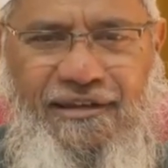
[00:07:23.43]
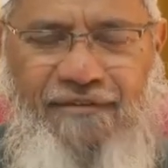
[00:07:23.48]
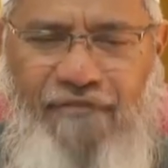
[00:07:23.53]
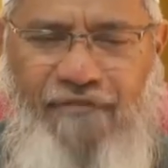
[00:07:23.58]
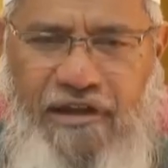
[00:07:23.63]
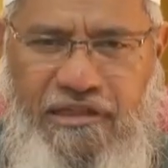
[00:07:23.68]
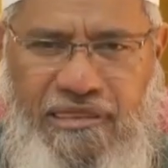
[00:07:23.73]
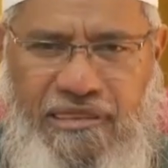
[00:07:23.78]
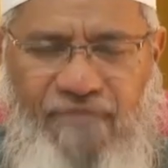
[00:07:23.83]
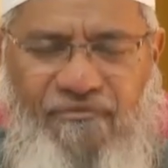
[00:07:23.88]

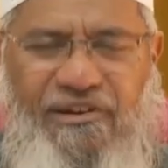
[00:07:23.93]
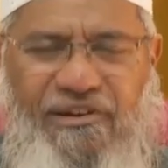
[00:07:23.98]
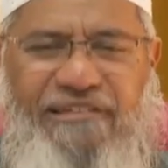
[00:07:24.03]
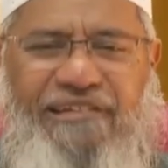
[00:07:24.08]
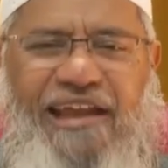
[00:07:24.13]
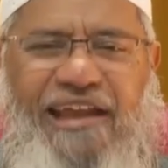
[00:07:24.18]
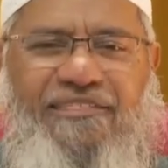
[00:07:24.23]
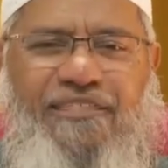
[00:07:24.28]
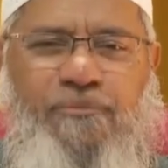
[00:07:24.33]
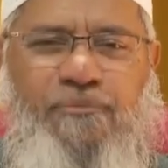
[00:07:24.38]
when someone
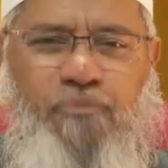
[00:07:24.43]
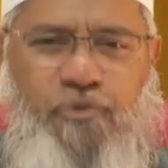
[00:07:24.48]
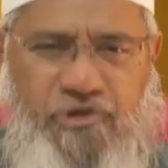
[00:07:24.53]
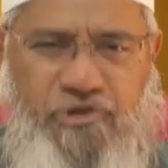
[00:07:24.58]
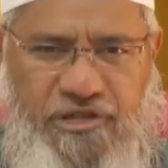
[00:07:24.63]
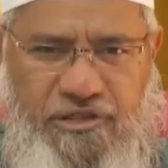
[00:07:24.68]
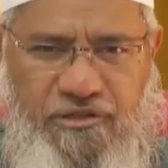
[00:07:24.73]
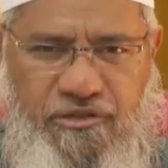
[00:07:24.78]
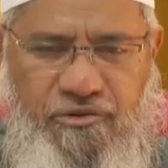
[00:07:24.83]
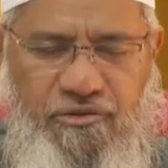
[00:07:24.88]
tries and
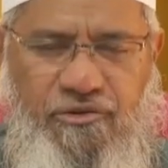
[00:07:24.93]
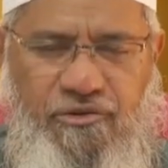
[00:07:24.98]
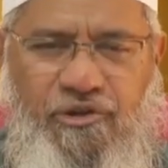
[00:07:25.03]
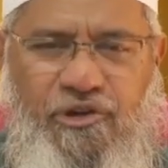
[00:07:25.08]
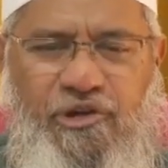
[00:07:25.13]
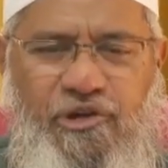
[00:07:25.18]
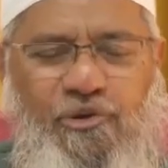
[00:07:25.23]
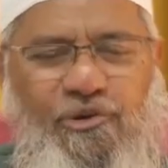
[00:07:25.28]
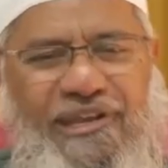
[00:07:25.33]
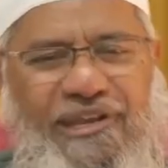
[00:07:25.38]
pushes
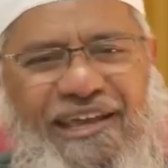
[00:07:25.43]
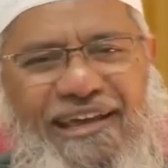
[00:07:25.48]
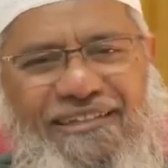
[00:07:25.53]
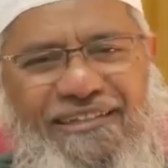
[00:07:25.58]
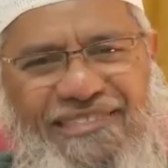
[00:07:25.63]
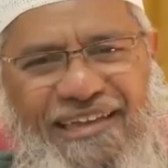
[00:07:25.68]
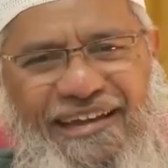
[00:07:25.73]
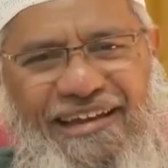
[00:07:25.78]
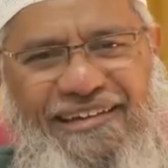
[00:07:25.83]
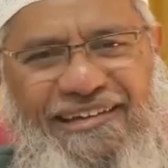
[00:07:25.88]
you, you take a
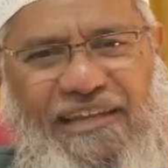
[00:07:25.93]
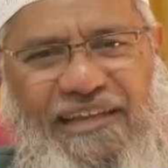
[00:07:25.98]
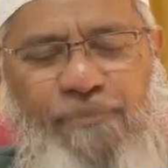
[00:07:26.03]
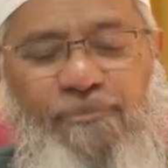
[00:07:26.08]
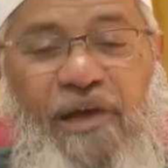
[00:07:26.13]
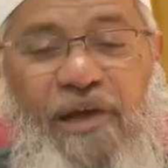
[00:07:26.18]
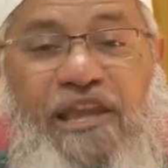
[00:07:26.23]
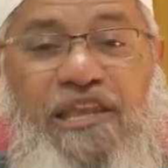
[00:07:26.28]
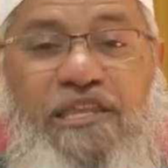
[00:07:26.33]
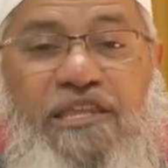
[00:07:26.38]

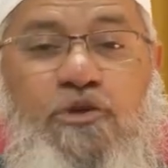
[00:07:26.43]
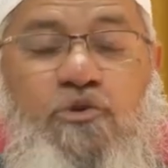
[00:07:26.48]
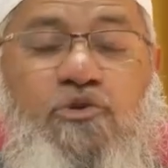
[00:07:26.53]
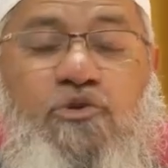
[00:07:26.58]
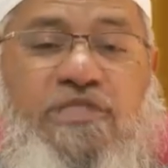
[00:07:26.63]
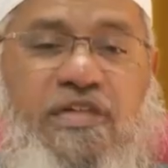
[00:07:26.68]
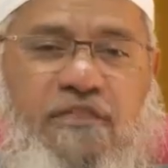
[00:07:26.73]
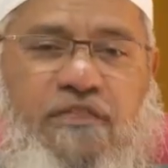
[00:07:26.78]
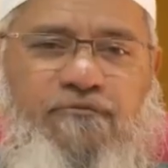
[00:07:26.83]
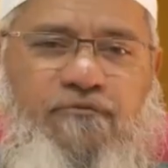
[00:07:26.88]
sidestep and
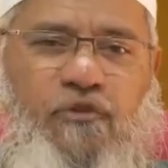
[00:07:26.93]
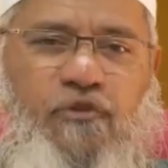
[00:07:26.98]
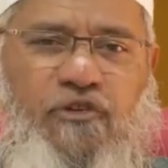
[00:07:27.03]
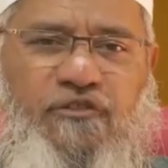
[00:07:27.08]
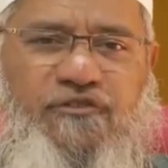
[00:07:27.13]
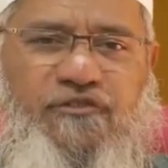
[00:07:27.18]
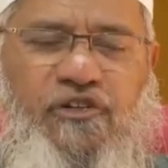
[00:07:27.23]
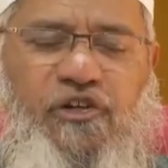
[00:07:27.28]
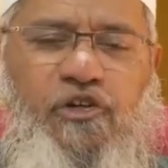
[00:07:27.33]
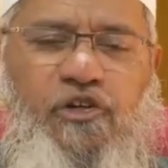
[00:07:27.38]
use his
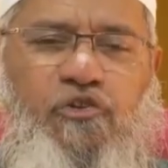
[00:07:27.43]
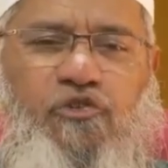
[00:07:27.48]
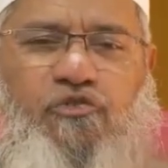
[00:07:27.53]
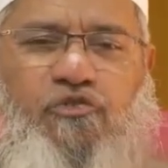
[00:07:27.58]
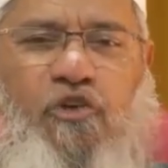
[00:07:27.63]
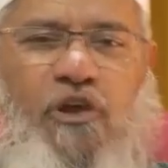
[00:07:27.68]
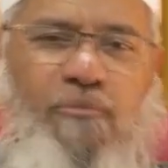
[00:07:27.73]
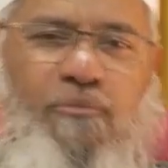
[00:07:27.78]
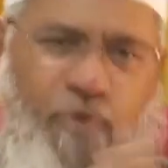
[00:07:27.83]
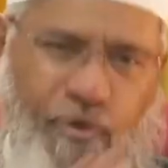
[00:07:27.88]
force to
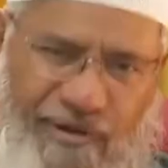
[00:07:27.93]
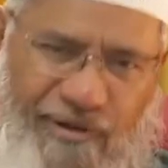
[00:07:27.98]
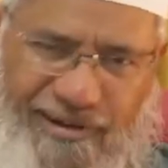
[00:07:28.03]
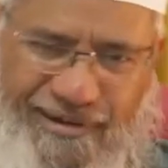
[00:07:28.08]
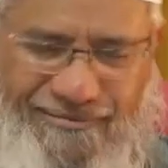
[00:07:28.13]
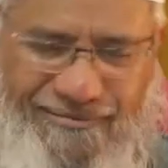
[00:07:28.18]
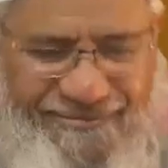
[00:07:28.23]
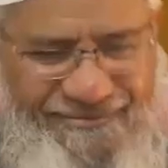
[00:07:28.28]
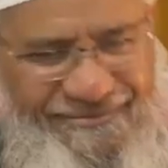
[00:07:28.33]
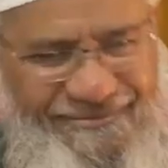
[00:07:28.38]
throw him over.
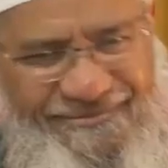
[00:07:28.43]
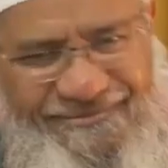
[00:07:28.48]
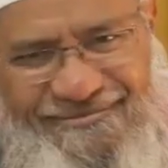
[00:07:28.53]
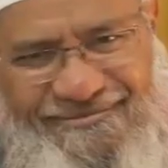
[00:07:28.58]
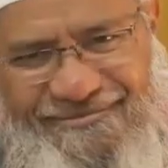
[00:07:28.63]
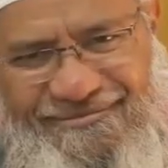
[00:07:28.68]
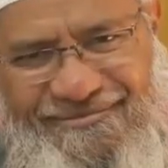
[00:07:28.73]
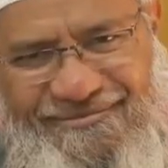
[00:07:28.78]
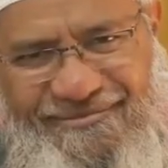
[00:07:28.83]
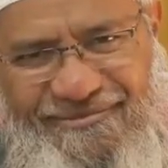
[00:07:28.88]

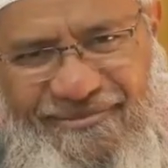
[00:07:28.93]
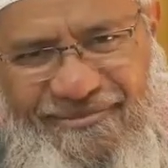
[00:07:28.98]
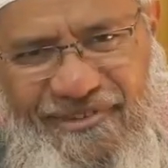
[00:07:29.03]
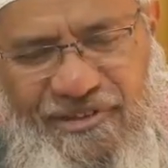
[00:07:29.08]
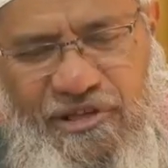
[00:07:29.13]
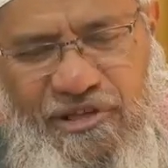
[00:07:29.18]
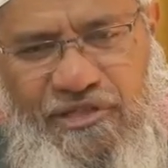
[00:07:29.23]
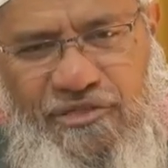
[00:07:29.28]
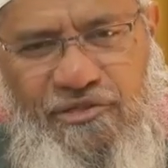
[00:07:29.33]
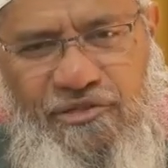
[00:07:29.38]

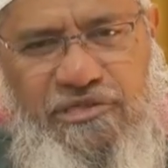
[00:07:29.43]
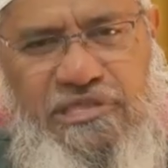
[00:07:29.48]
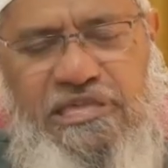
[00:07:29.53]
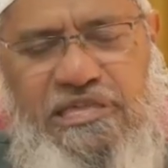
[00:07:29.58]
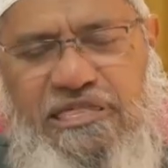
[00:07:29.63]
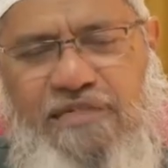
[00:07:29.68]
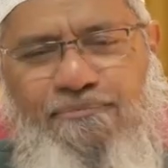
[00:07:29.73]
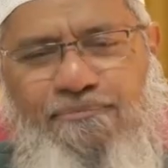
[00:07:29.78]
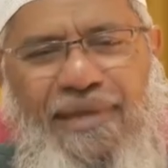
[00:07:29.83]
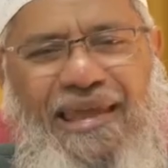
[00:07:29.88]
So
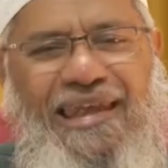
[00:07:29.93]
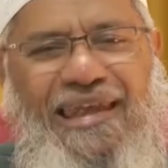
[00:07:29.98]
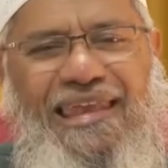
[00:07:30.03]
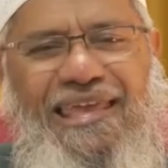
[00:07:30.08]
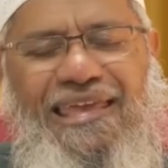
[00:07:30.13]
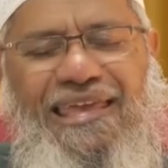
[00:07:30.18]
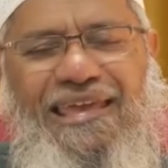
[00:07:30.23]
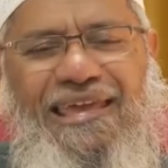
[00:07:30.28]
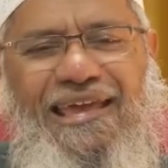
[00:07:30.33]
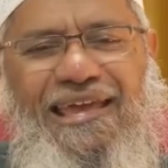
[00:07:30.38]
this is
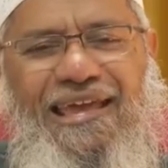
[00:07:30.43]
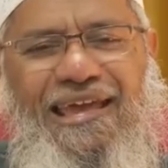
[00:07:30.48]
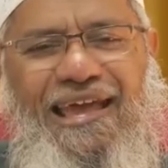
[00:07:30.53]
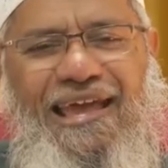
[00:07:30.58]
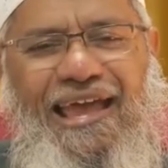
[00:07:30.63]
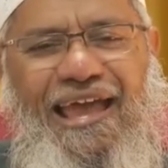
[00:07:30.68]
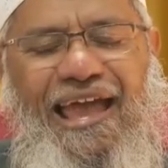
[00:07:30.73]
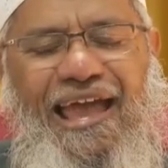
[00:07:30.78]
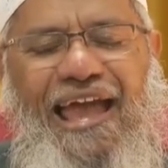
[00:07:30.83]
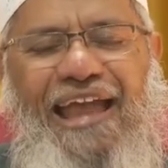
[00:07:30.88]
mainly
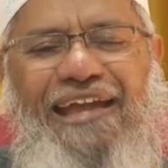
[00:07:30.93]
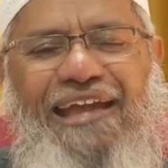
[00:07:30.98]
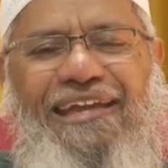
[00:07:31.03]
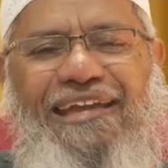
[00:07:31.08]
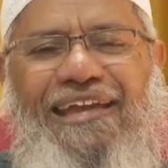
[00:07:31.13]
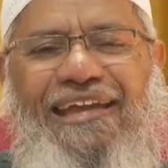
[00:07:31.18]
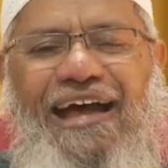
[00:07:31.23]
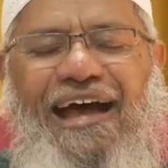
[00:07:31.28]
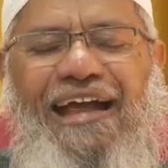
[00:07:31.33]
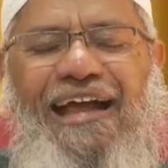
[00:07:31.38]

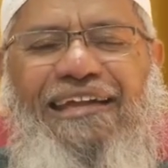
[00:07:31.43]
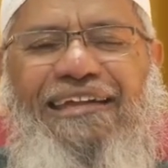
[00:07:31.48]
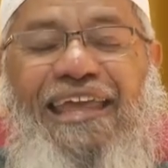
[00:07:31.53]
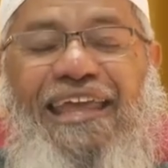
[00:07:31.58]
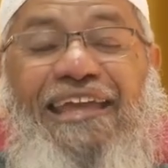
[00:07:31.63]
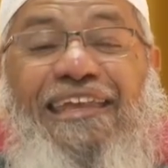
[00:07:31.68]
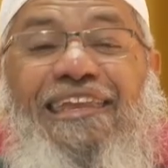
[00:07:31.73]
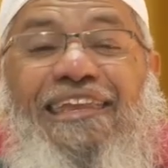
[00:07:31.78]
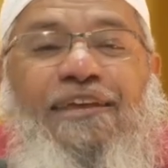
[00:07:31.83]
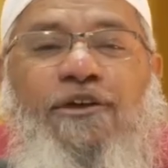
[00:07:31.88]
a
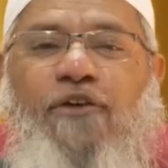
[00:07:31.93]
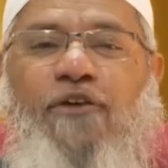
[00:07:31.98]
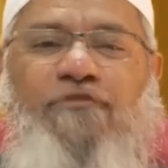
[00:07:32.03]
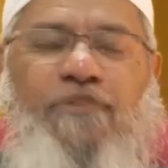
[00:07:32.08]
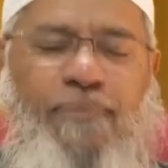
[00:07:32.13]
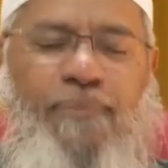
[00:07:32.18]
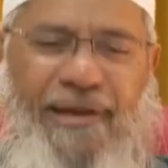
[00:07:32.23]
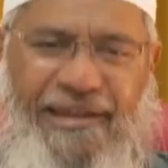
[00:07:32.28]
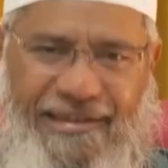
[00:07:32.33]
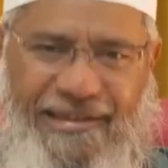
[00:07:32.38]
technique of
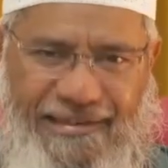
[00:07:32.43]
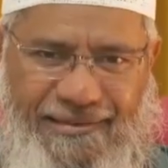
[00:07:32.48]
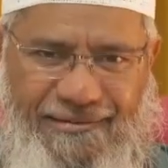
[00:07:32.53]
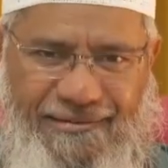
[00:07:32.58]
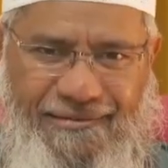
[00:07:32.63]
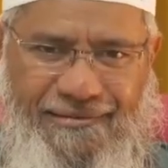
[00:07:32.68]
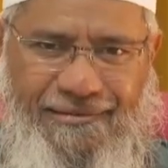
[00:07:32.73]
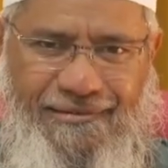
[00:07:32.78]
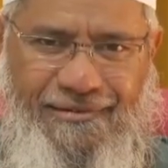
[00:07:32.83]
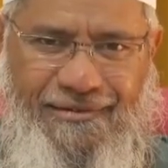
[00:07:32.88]
debating,
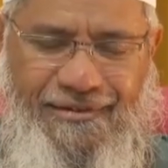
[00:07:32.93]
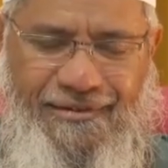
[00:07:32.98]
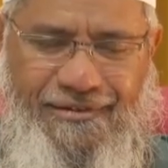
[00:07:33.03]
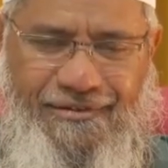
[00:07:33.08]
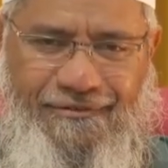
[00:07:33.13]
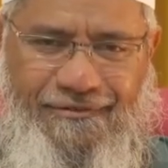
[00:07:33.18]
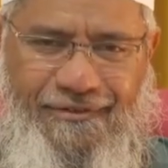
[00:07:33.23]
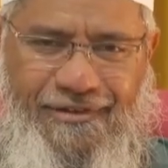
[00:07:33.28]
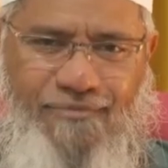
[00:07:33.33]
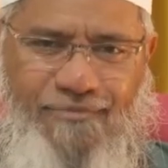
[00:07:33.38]

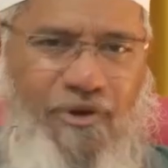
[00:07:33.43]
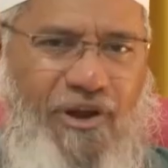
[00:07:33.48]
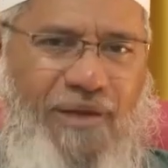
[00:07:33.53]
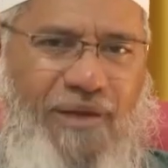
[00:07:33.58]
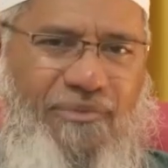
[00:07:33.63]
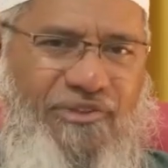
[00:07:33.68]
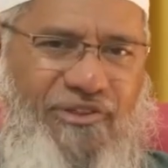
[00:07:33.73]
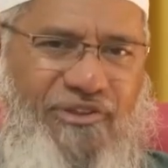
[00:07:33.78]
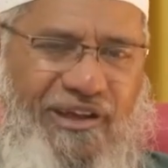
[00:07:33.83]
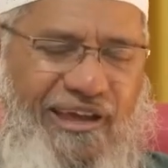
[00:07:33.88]
which
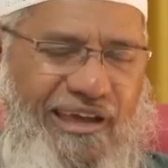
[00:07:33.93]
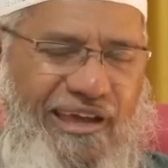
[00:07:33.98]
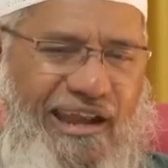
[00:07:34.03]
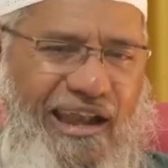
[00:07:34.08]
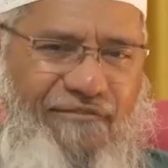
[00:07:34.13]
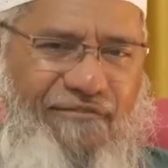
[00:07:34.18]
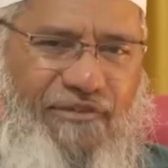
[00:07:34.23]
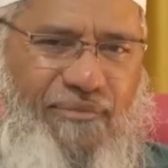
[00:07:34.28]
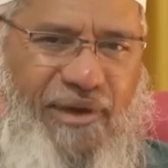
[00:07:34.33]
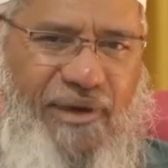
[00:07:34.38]
Mawlana Rahmatullah
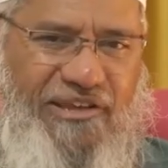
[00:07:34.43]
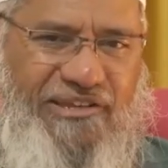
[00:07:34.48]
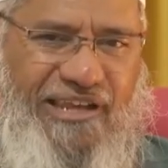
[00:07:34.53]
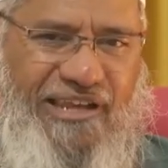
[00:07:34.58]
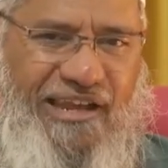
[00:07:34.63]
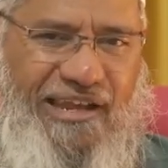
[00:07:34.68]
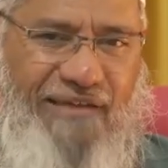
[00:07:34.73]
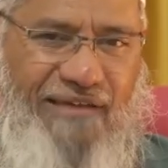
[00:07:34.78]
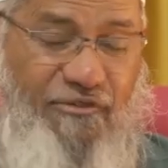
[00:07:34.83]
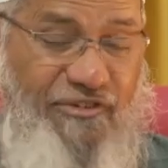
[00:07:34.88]
Karanvi,
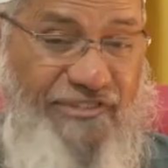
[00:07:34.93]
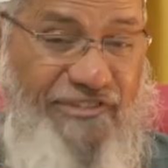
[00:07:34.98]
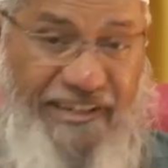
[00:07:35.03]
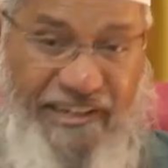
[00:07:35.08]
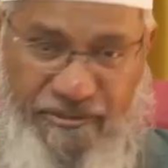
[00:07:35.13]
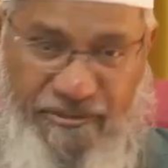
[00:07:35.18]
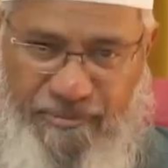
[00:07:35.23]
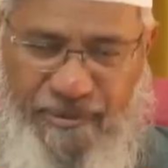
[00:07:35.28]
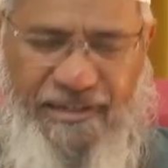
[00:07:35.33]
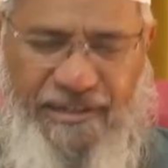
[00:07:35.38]
mashallah, was an
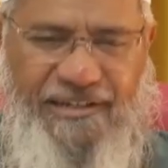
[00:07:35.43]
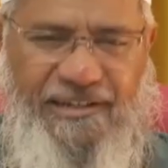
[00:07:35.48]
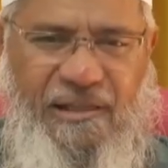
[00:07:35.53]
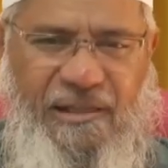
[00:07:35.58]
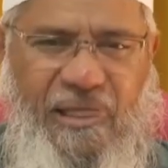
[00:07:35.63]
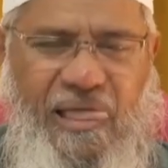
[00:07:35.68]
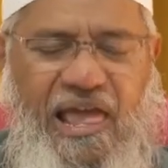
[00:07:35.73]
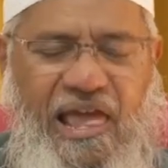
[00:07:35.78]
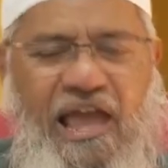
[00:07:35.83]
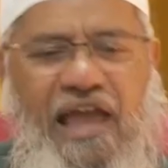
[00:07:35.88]
expert,
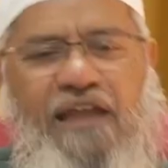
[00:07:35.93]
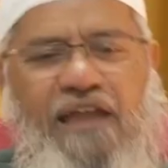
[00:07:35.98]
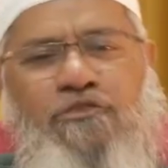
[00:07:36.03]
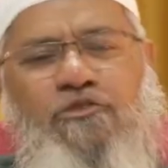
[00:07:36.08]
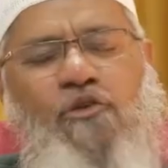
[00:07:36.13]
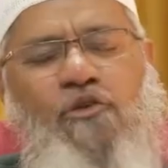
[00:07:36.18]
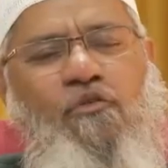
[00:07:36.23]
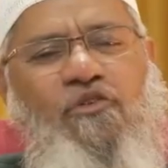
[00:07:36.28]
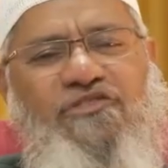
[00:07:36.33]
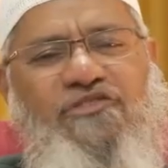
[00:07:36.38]
and
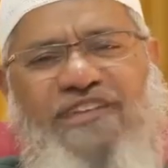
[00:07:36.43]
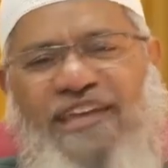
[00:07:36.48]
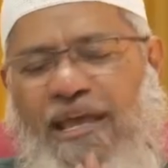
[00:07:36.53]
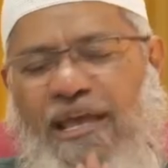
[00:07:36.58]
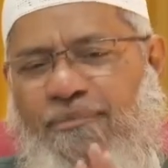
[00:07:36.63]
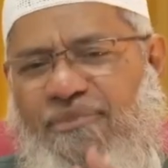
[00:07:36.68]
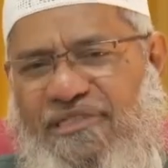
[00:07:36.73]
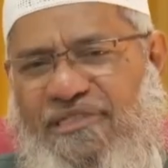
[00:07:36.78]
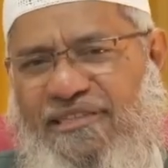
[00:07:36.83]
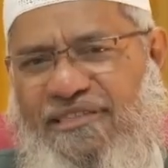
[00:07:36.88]
so was Sheikh
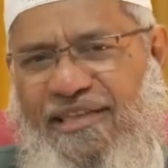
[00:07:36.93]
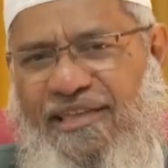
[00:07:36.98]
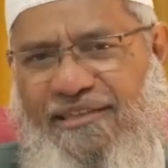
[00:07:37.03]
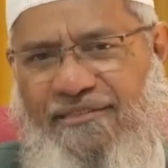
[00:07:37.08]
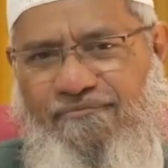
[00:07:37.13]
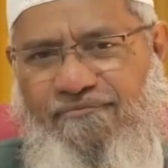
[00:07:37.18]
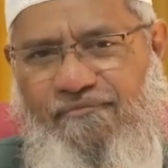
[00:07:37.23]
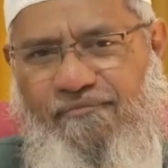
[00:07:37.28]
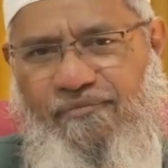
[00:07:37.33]
Ahmed Zidan.